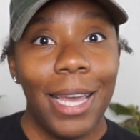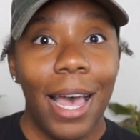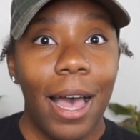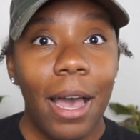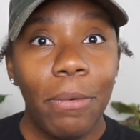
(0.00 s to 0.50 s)

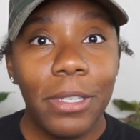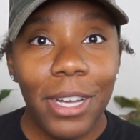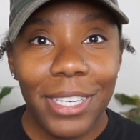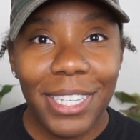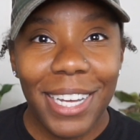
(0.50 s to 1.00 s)
yeah, I will
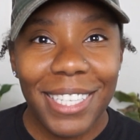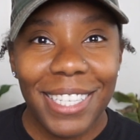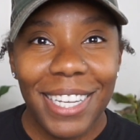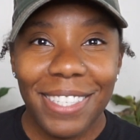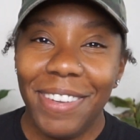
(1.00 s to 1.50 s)
talk to you guys in the
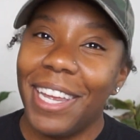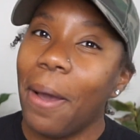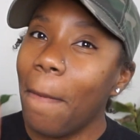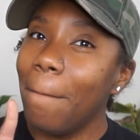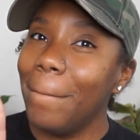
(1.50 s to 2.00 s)
next
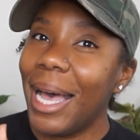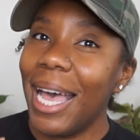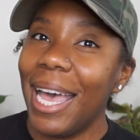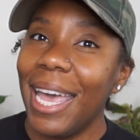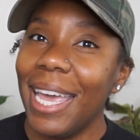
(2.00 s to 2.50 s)
video.
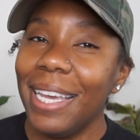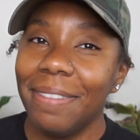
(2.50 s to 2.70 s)
Bye.